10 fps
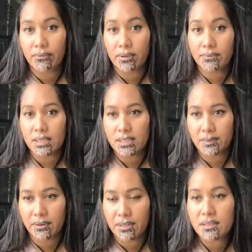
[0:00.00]
lived
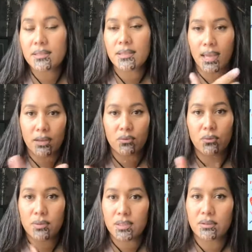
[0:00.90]
experience and
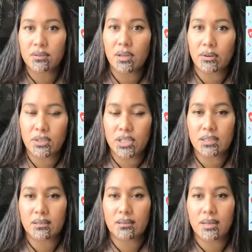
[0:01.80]
also
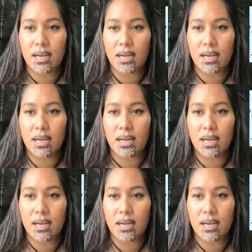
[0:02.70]
coaching